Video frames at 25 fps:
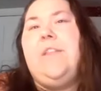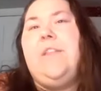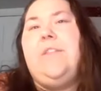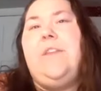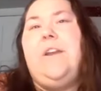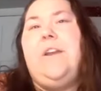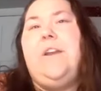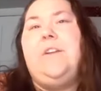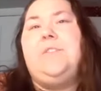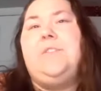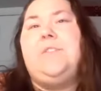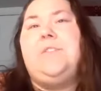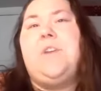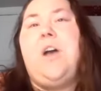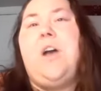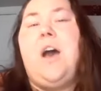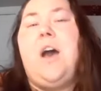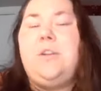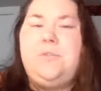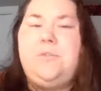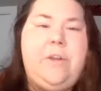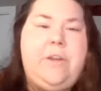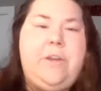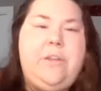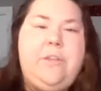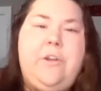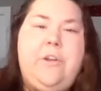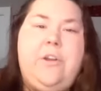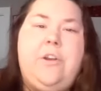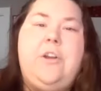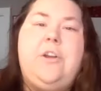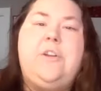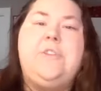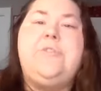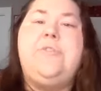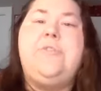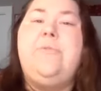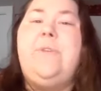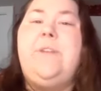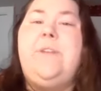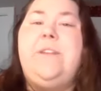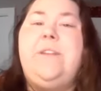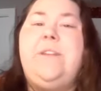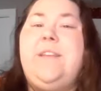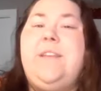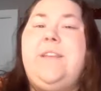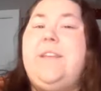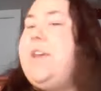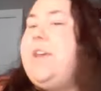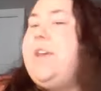There's auditory learners who need
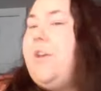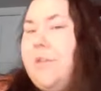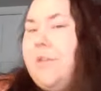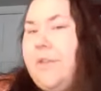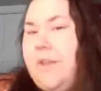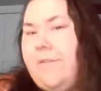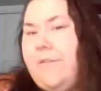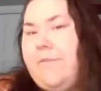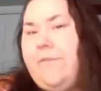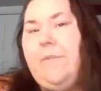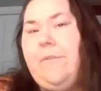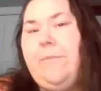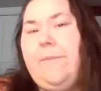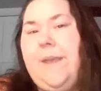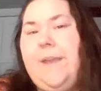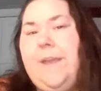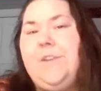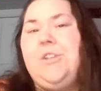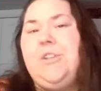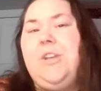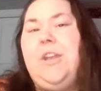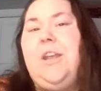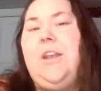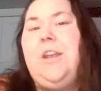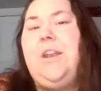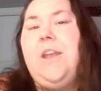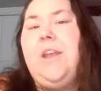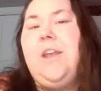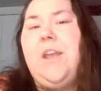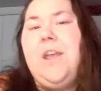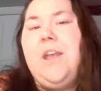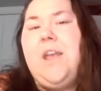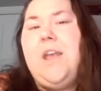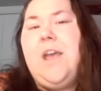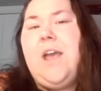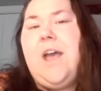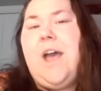to hear the information.